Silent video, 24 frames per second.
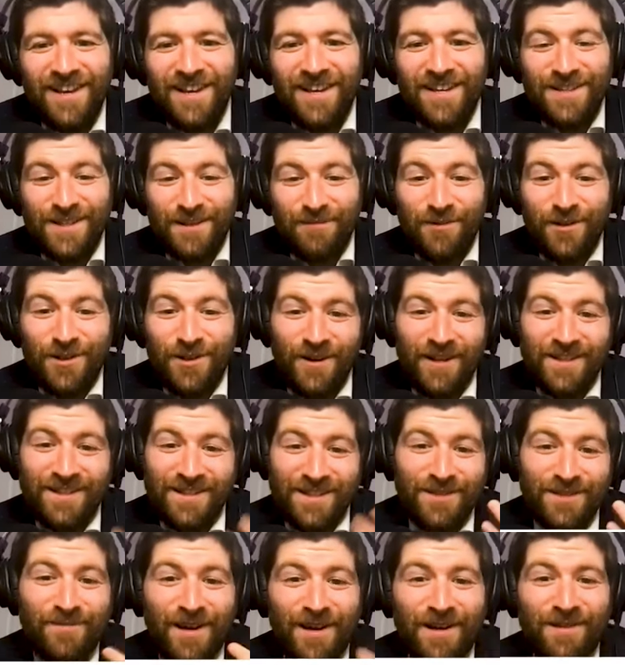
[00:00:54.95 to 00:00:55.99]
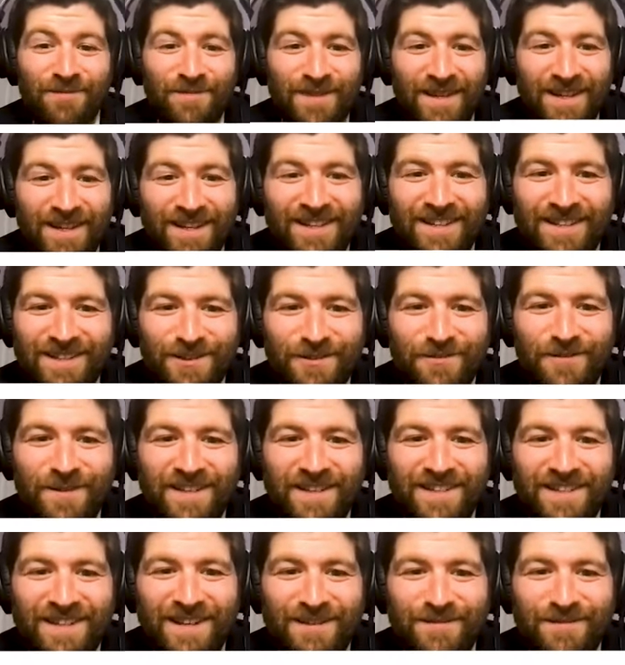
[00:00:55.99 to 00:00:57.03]
Someone who has inspired me so
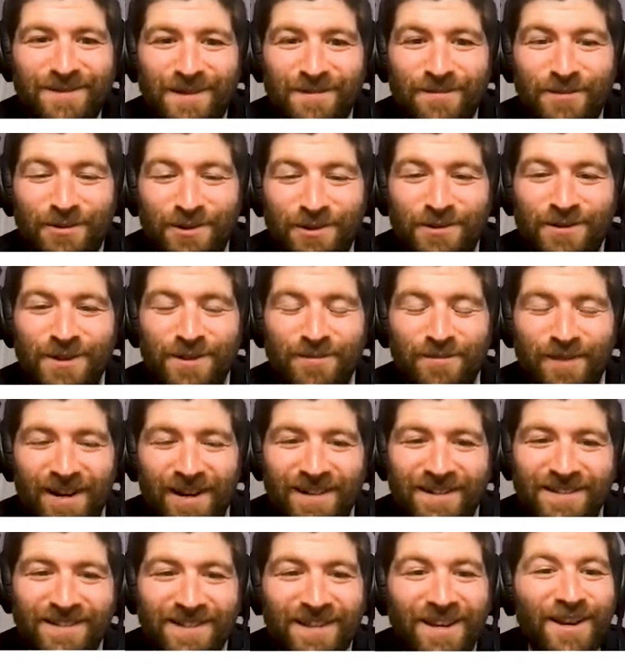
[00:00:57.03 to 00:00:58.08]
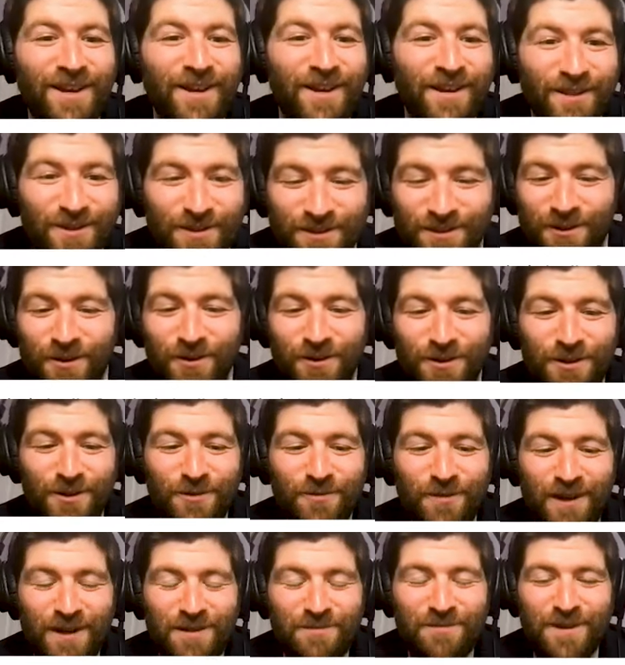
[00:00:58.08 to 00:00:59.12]
many times, someone who inspires so, so
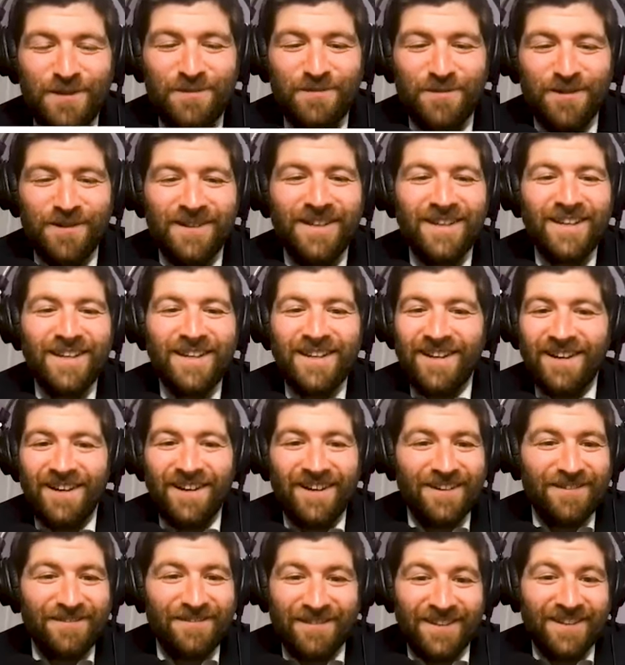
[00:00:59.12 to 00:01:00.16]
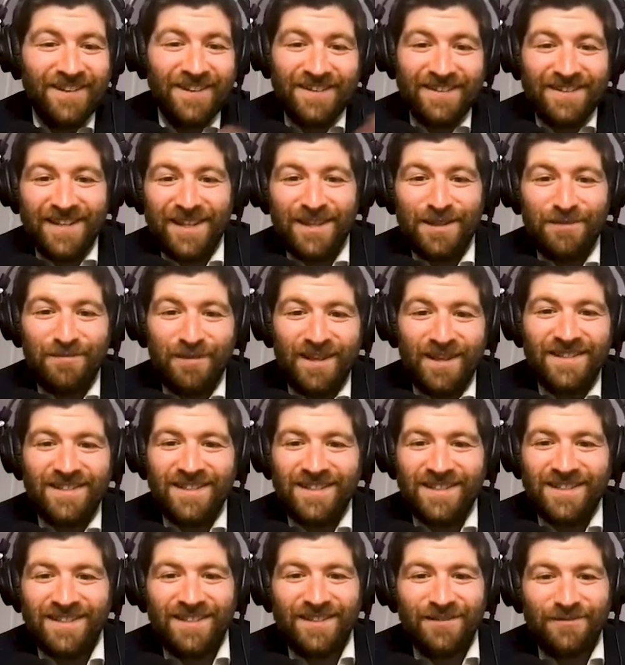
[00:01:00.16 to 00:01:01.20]
many people on really on a daily basis.